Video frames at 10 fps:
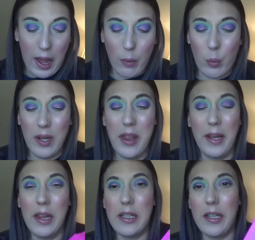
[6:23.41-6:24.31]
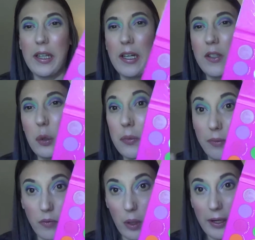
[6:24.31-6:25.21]
And one thing that I think is cool
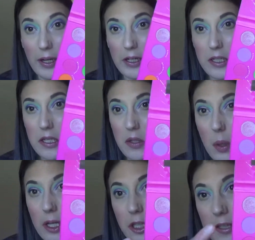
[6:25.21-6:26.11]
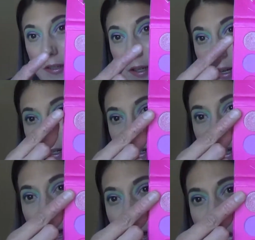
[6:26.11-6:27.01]
before I get into the swatches is
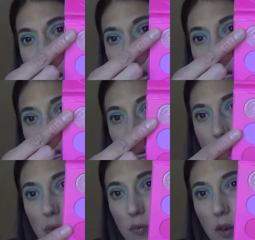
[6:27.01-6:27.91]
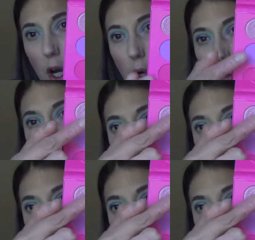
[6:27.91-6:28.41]
that each row is